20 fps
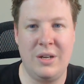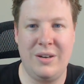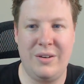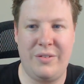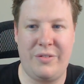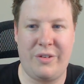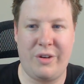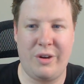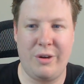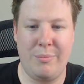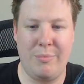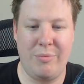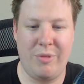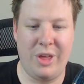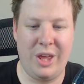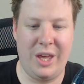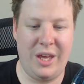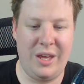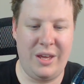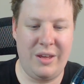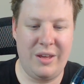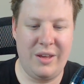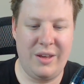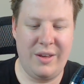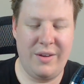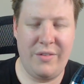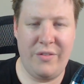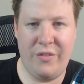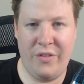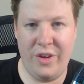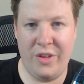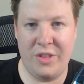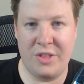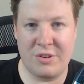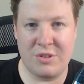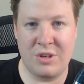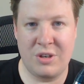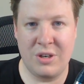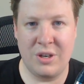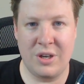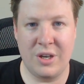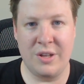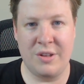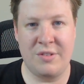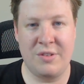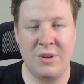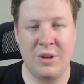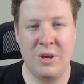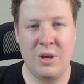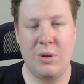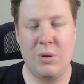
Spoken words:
from the 5th strongest